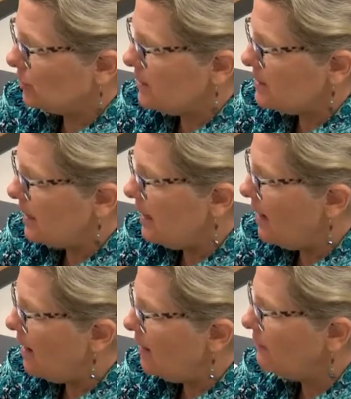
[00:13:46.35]
this
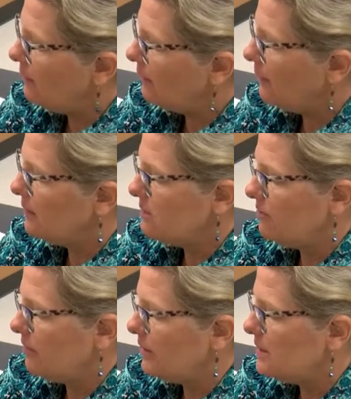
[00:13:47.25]
on. It's
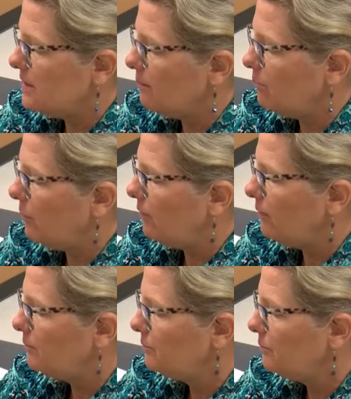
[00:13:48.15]
very simple.